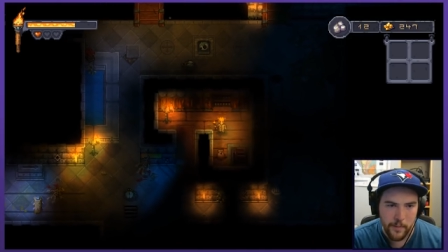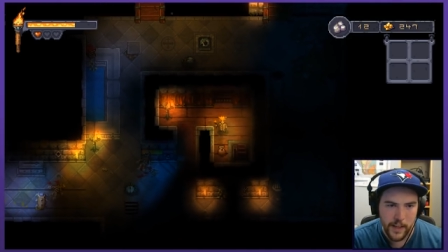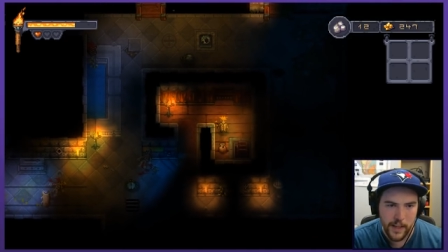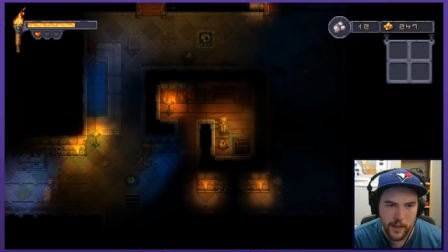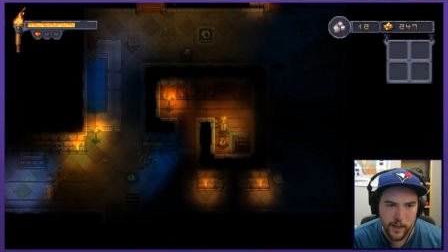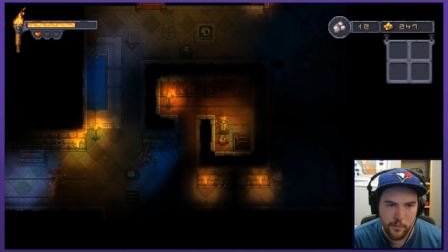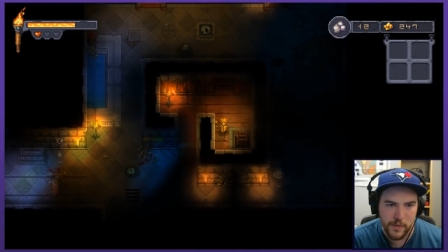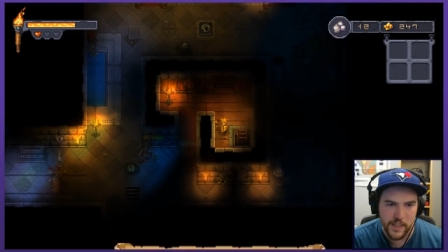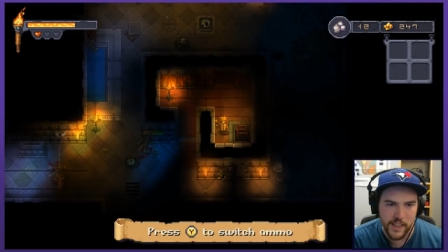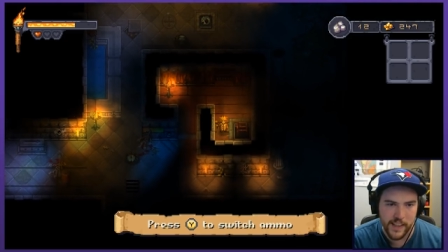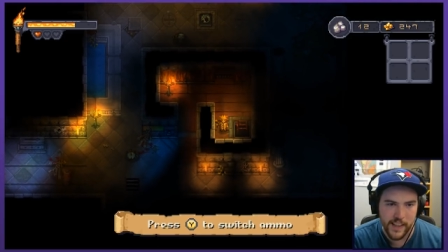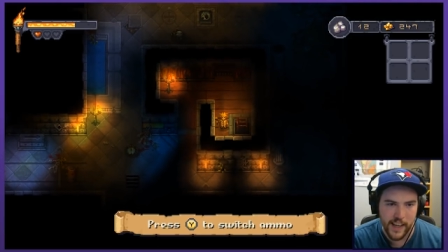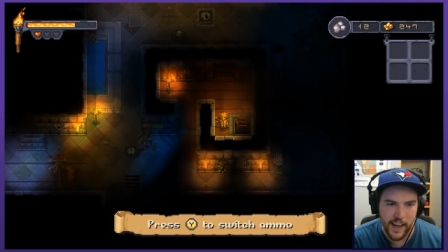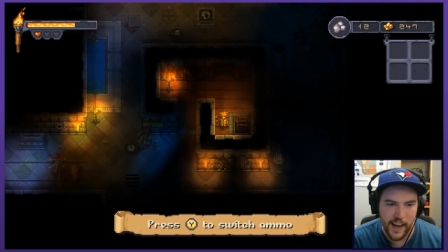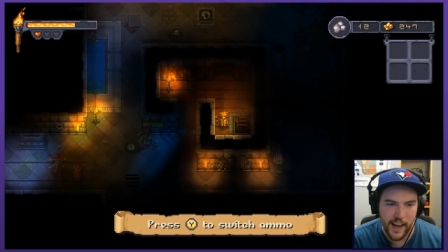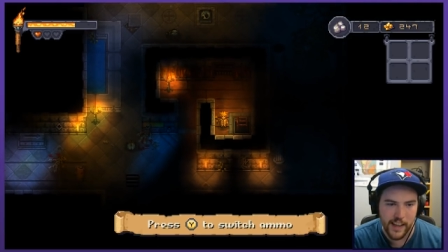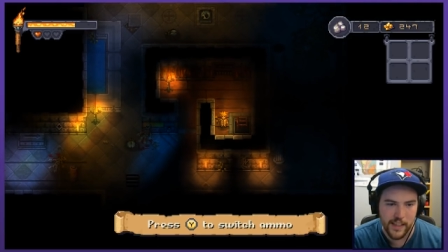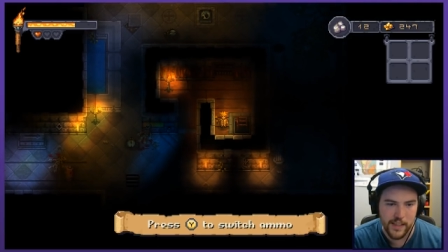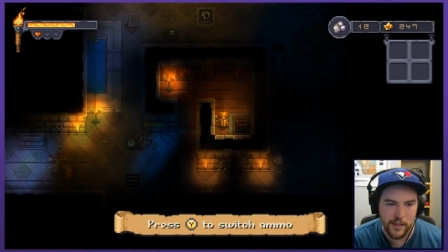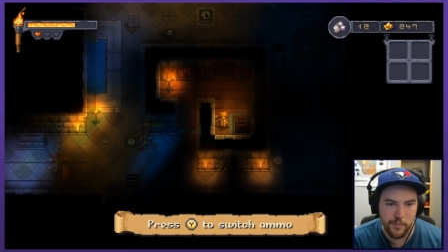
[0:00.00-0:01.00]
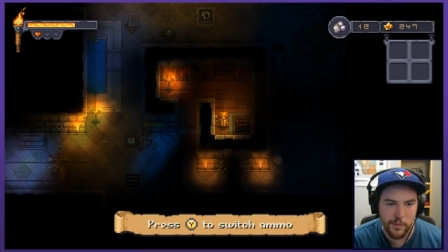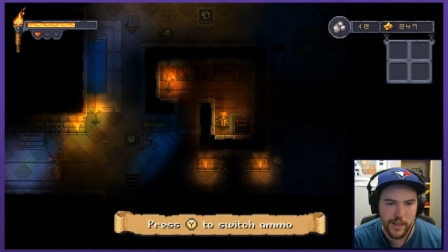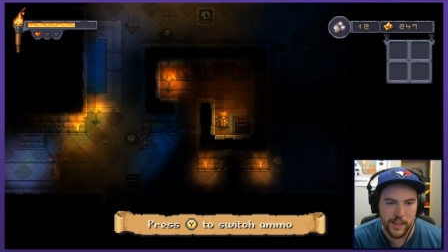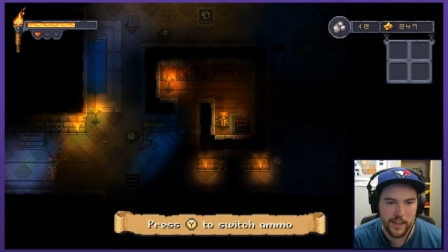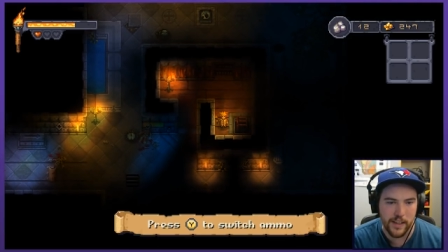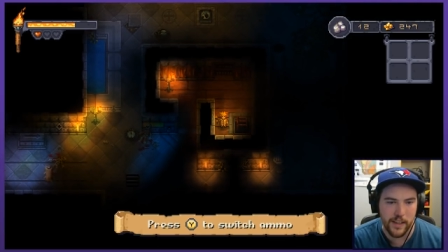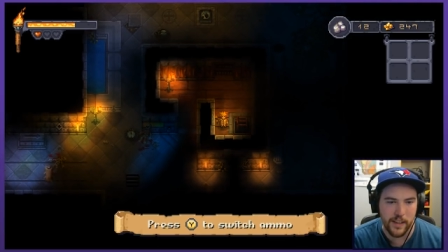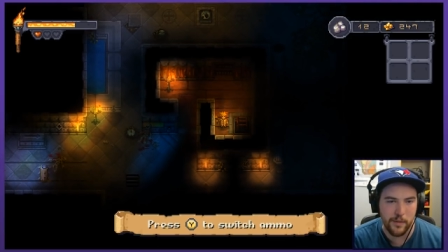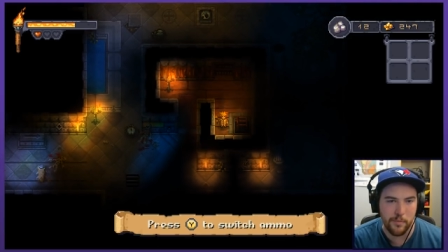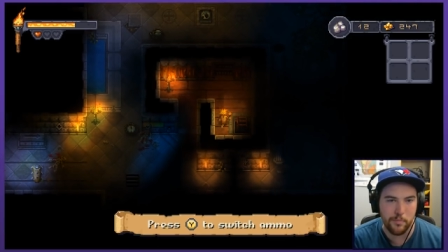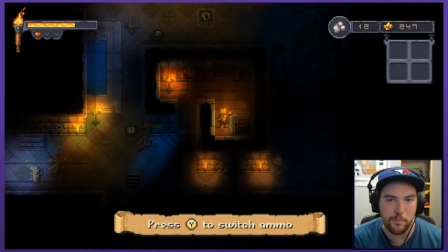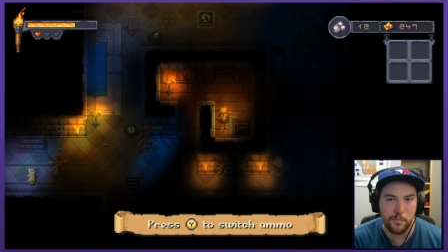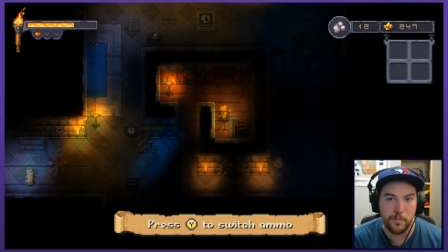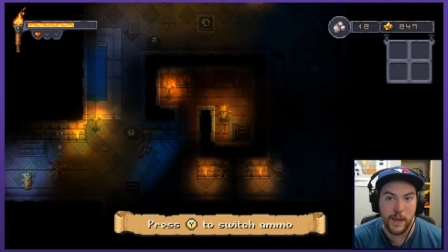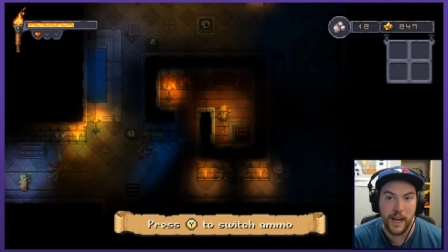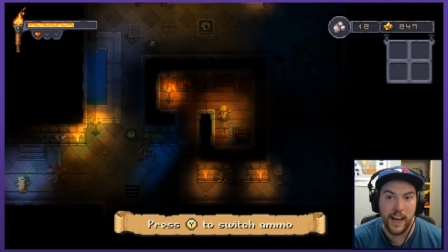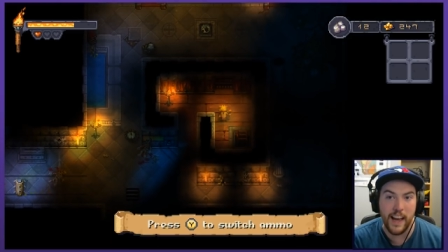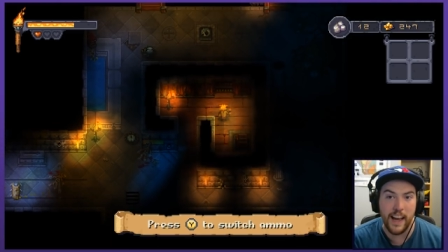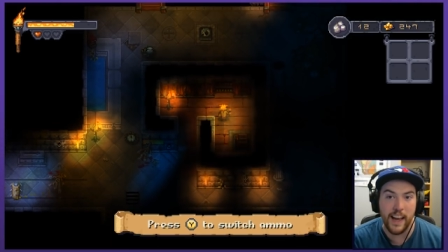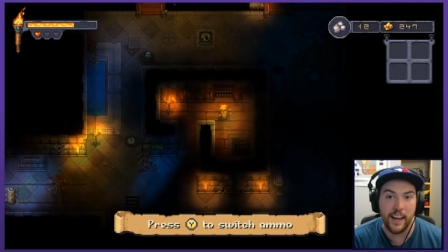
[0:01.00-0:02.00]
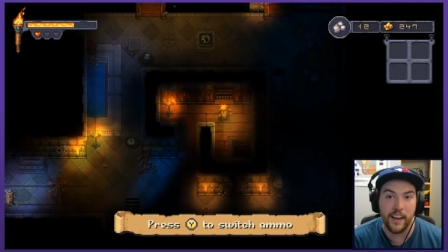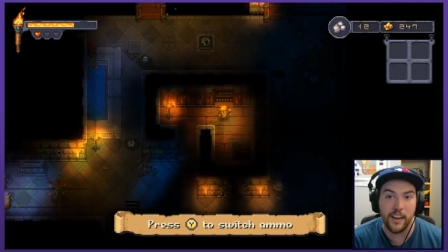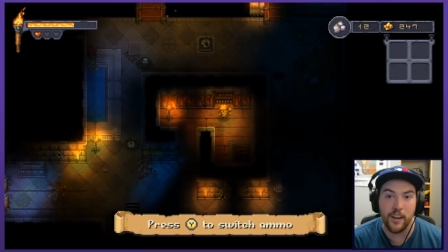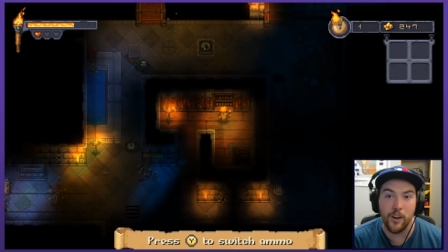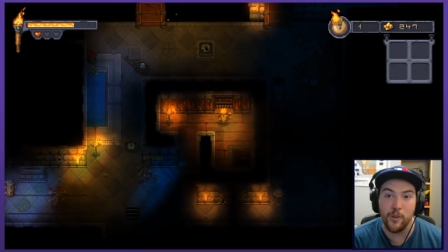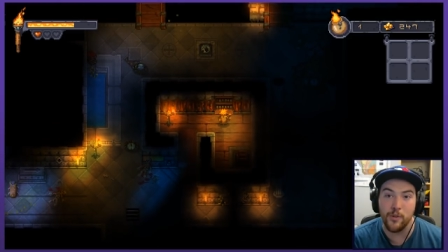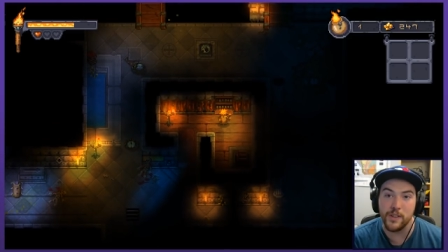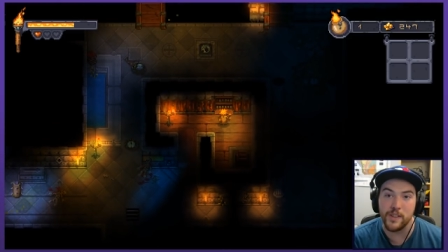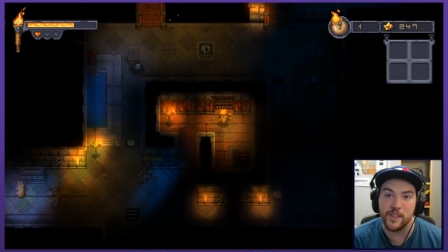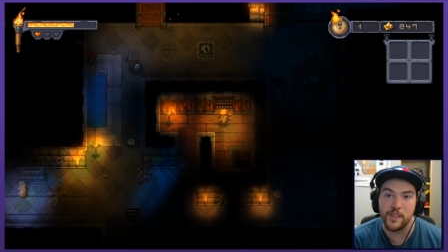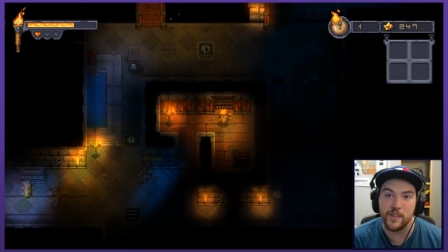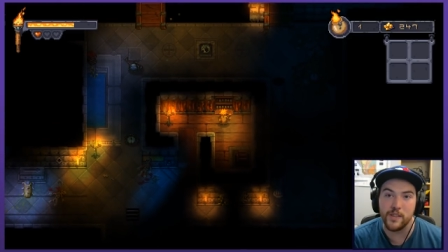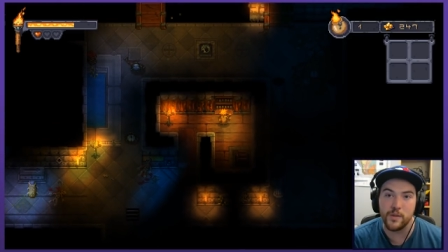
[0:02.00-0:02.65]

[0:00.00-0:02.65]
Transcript: Heaps of cash, a big bag. Oh, a,